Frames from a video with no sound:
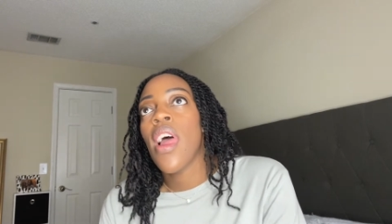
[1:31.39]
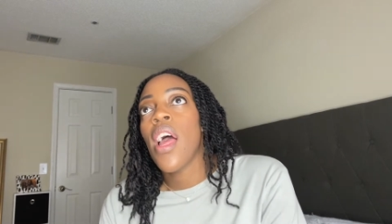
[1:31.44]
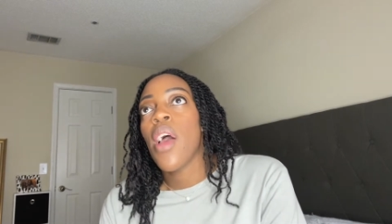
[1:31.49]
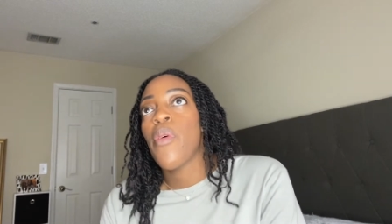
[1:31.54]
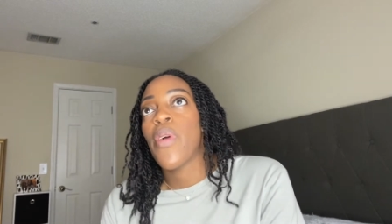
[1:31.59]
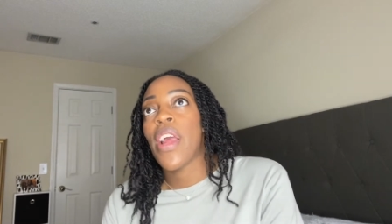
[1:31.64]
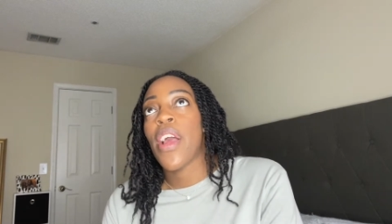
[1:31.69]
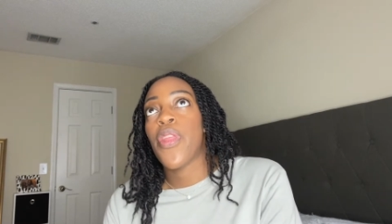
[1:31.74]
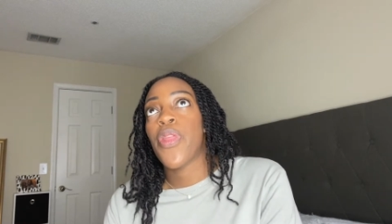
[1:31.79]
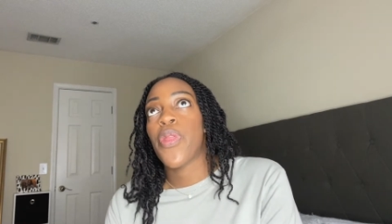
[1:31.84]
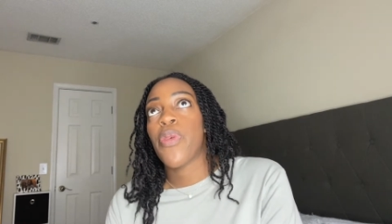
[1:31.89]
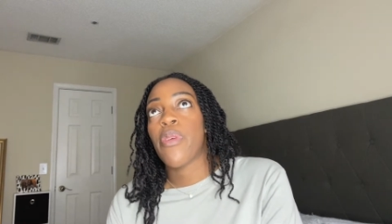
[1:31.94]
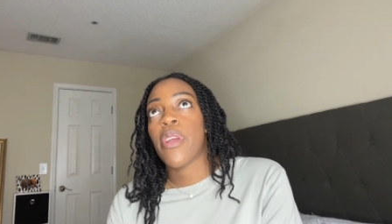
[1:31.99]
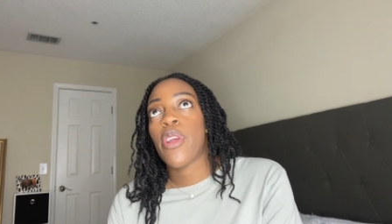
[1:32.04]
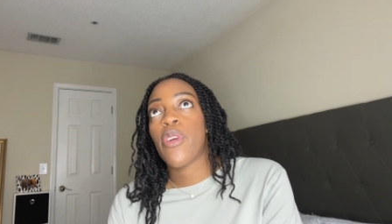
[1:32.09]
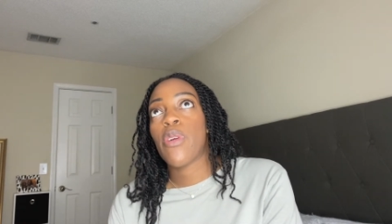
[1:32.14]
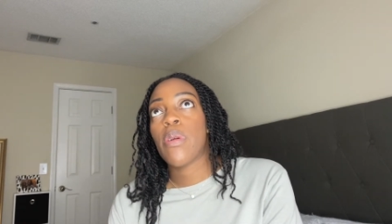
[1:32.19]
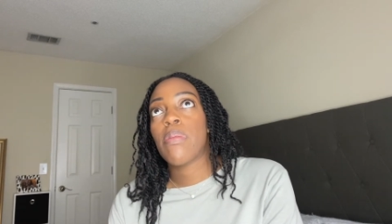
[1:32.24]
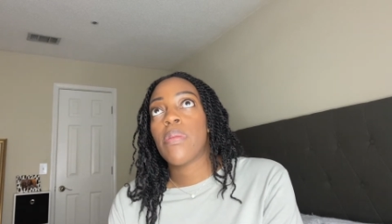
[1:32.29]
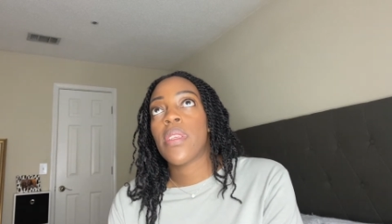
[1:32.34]
we had three
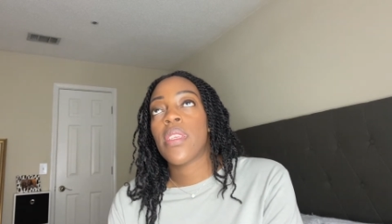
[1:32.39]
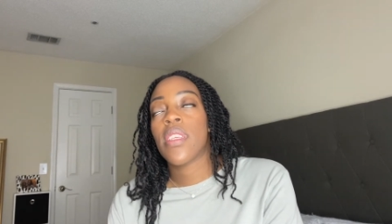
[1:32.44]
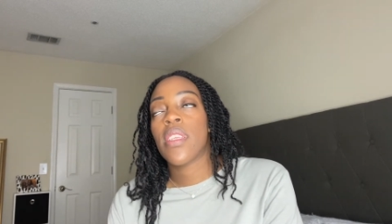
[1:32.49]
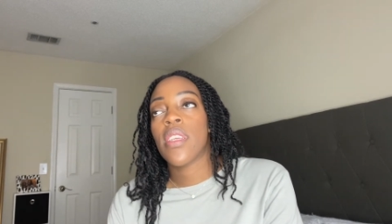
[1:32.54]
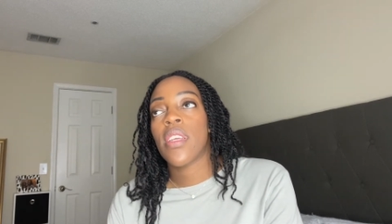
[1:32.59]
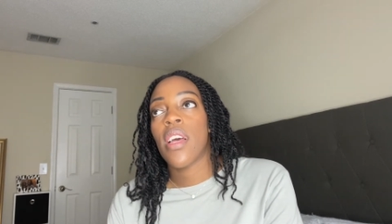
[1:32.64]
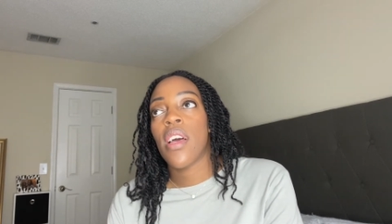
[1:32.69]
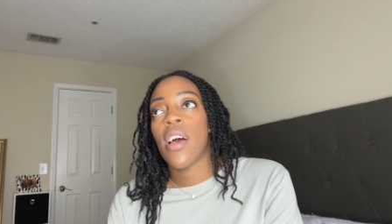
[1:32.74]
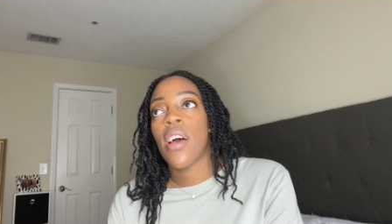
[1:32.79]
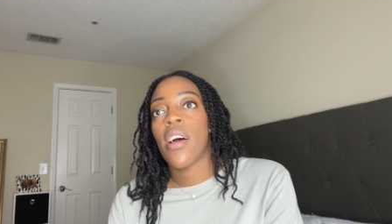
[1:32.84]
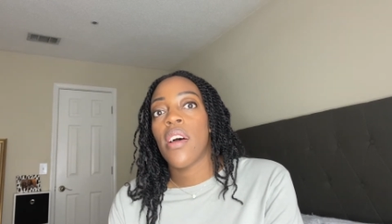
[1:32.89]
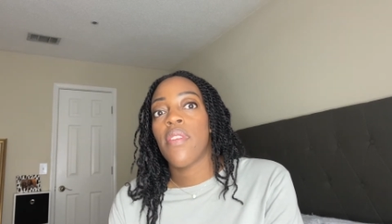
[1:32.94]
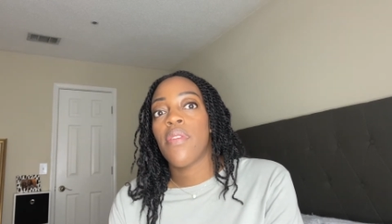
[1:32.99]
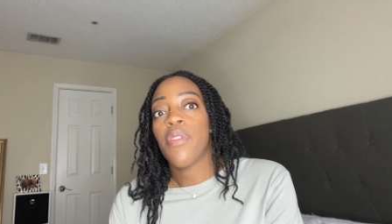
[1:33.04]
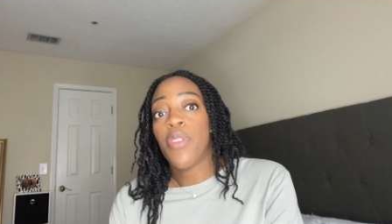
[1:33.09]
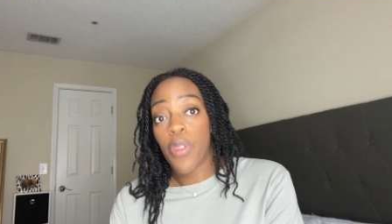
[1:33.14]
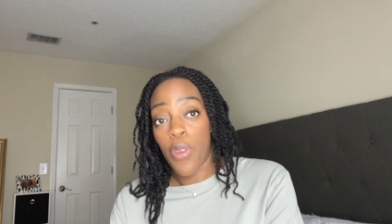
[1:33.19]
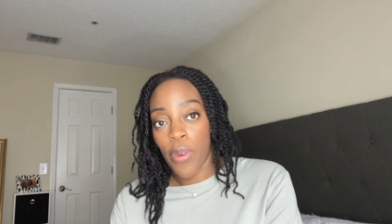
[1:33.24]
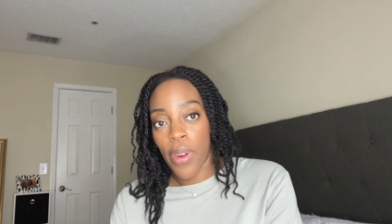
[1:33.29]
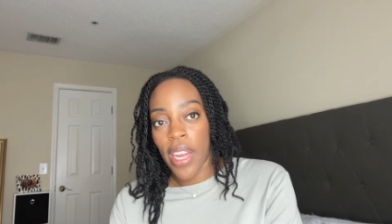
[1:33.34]
groups of
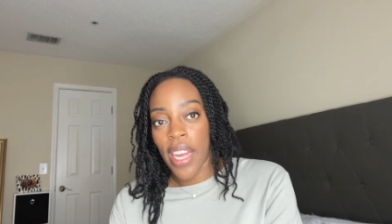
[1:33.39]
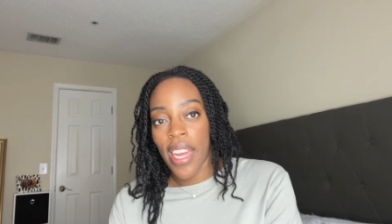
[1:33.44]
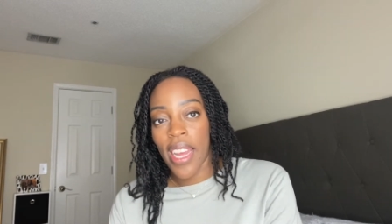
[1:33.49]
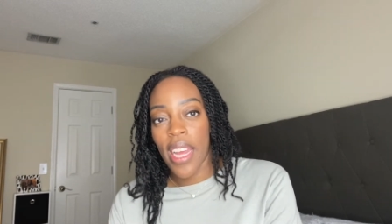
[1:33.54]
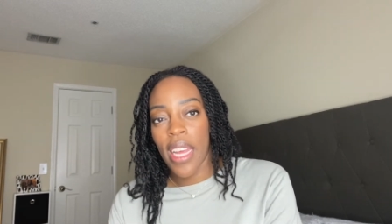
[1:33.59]
three,